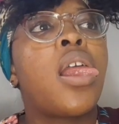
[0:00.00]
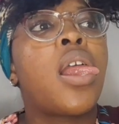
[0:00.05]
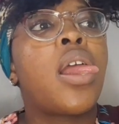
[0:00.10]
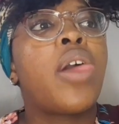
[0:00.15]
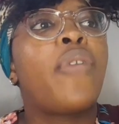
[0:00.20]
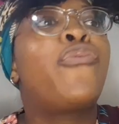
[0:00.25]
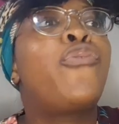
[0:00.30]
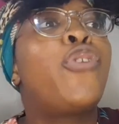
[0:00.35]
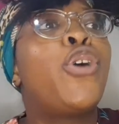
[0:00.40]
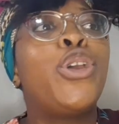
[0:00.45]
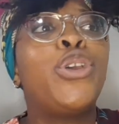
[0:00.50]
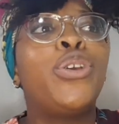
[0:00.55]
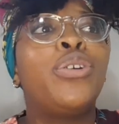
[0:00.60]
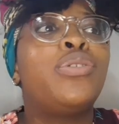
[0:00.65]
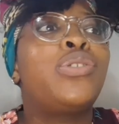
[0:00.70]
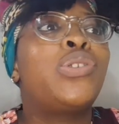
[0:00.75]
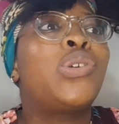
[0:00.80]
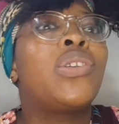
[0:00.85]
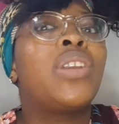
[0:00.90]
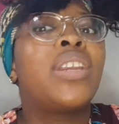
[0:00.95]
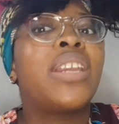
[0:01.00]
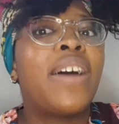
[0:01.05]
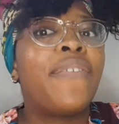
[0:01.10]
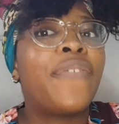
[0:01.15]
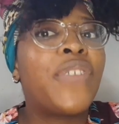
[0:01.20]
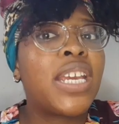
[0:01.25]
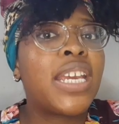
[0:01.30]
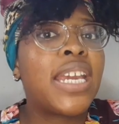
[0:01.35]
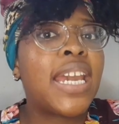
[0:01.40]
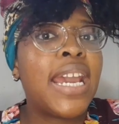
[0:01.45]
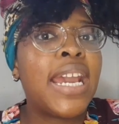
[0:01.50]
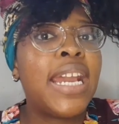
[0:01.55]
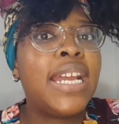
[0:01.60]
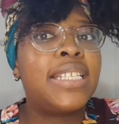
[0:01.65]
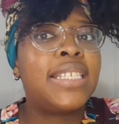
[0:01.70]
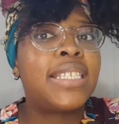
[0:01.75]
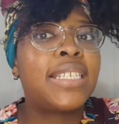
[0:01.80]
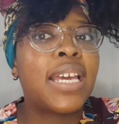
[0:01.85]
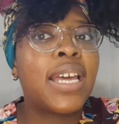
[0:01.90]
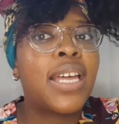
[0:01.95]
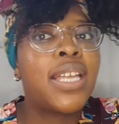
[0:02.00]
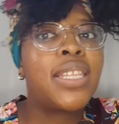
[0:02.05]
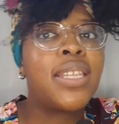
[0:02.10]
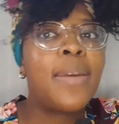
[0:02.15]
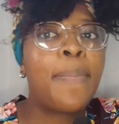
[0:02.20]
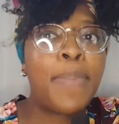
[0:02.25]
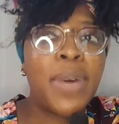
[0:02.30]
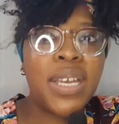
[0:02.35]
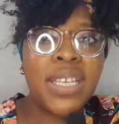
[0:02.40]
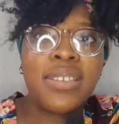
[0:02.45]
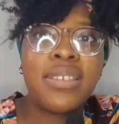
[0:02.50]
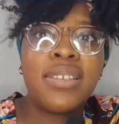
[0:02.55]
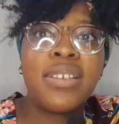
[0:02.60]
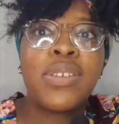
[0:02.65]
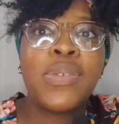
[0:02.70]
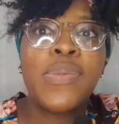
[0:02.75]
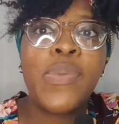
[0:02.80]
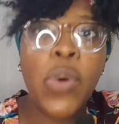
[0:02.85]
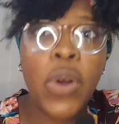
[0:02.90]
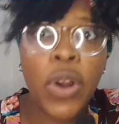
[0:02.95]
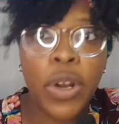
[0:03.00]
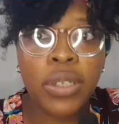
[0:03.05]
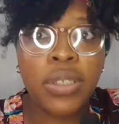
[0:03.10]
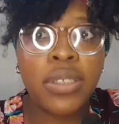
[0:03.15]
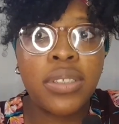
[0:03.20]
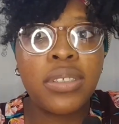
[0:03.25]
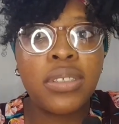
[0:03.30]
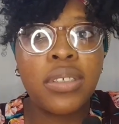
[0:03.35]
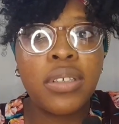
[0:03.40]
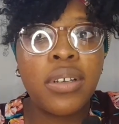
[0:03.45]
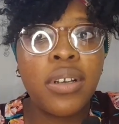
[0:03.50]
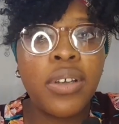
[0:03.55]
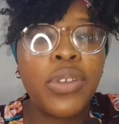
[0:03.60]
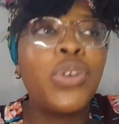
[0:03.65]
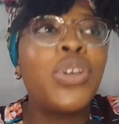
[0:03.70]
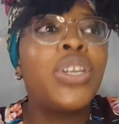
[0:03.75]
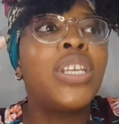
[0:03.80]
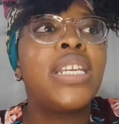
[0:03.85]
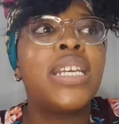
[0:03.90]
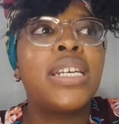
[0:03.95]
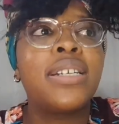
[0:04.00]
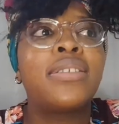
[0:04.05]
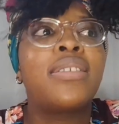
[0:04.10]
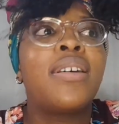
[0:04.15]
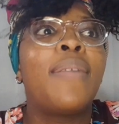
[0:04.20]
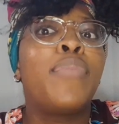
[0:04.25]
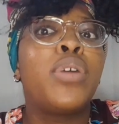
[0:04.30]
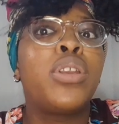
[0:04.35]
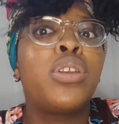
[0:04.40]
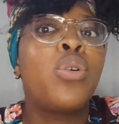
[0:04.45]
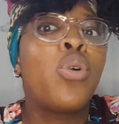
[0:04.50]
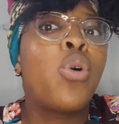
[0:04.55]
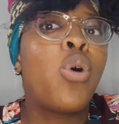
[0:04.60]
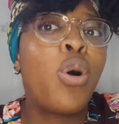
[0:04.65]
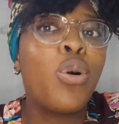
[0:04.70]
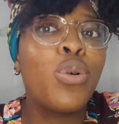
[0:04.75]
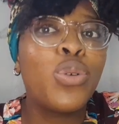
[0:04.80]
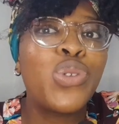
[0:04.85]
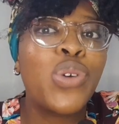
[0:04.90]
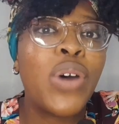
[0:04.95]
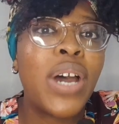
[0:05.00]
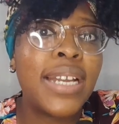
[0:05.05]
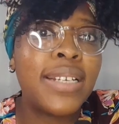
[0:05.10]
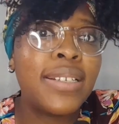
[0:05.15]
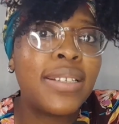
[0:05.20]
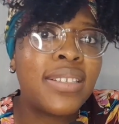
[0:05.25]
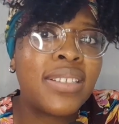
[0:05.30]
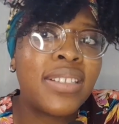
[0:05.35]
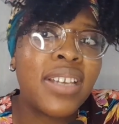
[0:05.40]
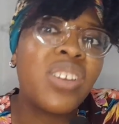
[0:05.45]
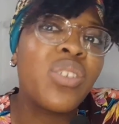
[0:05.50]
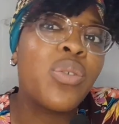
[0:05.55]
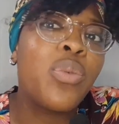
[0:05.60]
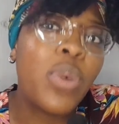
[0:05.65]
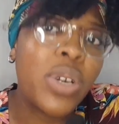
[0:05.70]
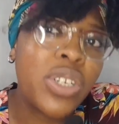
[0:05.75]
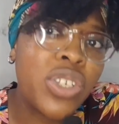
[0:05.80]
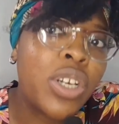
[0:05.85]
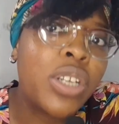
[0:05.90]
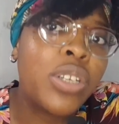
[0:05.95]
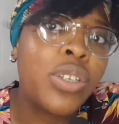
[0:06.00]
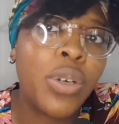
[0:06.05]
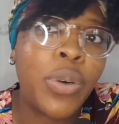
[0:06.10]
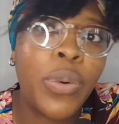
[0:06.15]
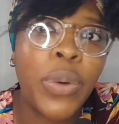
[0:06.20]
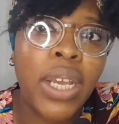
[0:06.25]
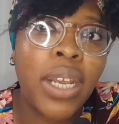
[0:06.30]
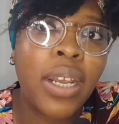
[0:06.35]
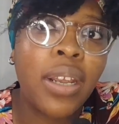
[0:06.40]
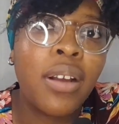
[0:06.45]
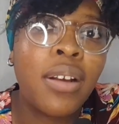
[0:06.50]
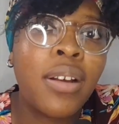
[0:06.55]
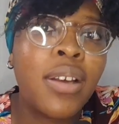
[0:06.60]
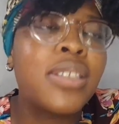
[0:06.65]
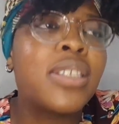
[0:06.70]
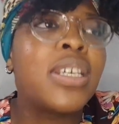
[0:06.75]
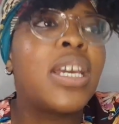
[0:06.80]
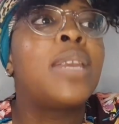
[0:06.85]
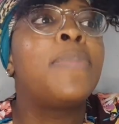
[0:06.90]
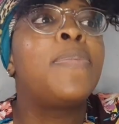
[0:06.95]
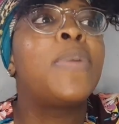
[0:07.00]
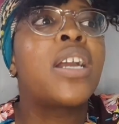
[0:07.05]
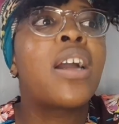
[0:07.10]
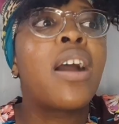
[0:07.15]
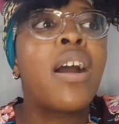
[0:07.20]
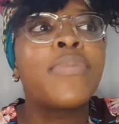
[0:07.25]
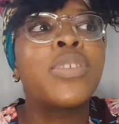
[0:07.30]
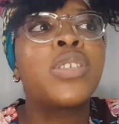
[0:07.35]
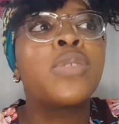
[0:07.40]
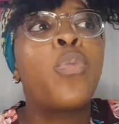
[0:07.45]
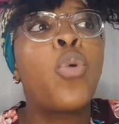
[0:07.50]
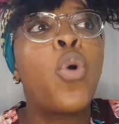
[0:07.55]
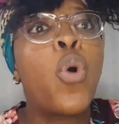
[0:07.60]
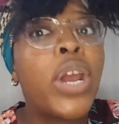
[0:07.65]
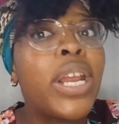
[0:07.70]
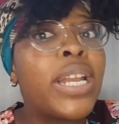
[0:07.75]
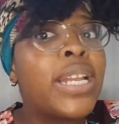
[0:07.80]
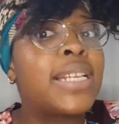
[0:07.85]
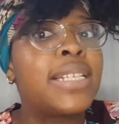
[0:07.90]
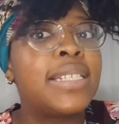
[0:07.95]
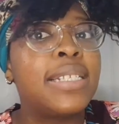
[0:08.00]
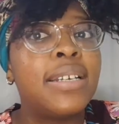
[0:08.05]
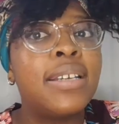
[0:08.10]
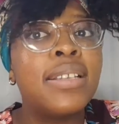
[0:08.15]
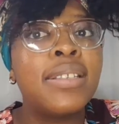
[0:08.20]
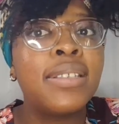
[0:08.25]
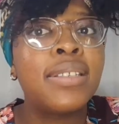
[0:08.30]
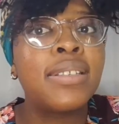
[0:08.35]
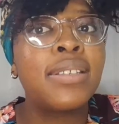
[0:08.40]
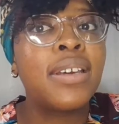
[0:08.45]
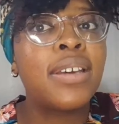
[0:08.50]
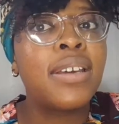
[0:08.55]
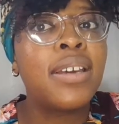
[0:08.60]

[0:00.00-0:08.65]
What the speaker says: For you to navigate the business world, you need somebody who also understands what you're doing, because it becomes pointless